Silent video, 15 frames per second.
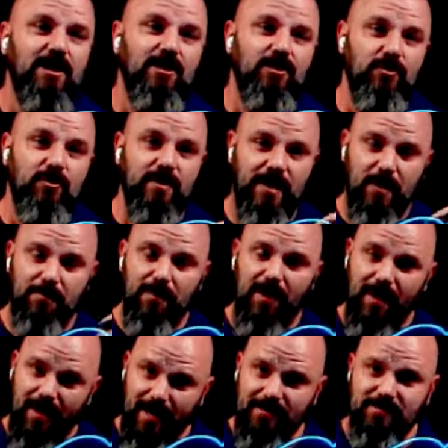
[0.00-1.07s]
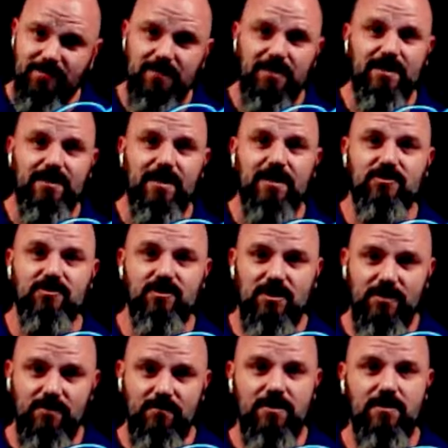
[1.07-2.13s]
you can help isolate that. So you can
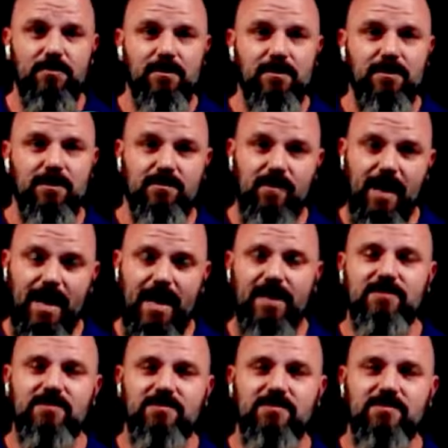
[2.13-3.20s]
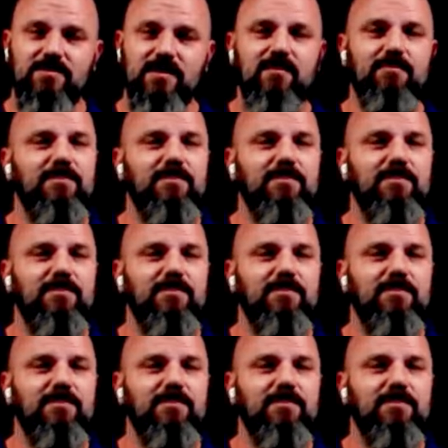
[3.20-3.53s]
give them the ability to access this stuff,